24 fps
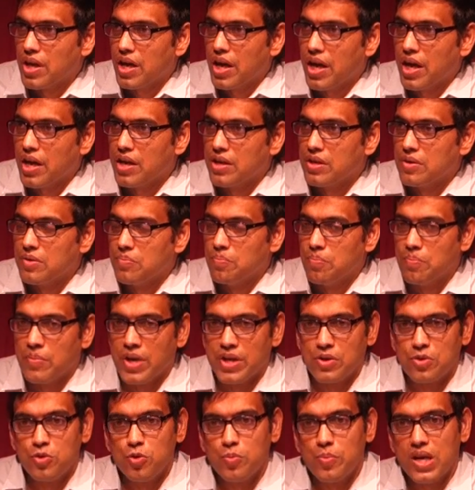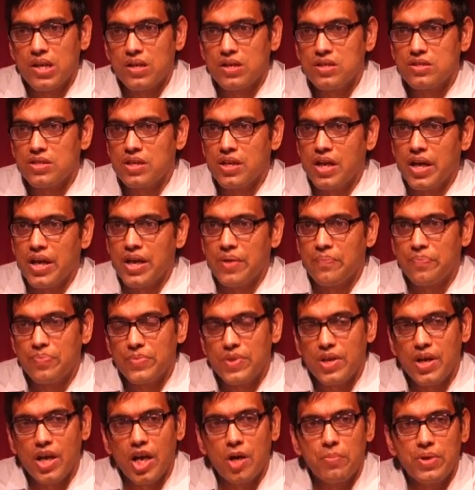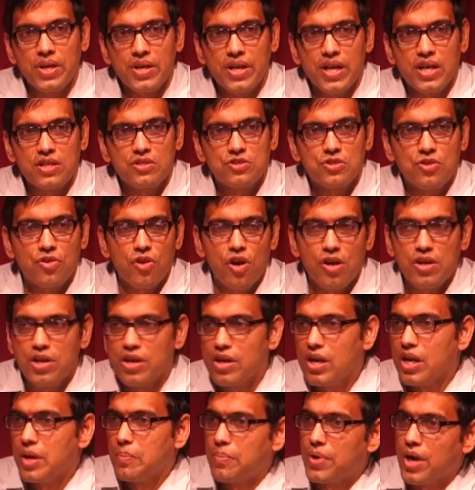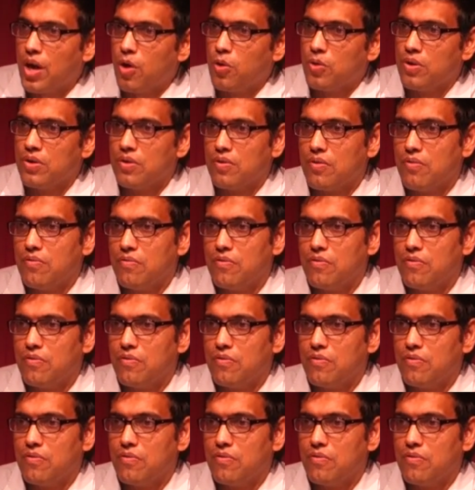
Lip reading: and my two partners and I had been extraordinarily proud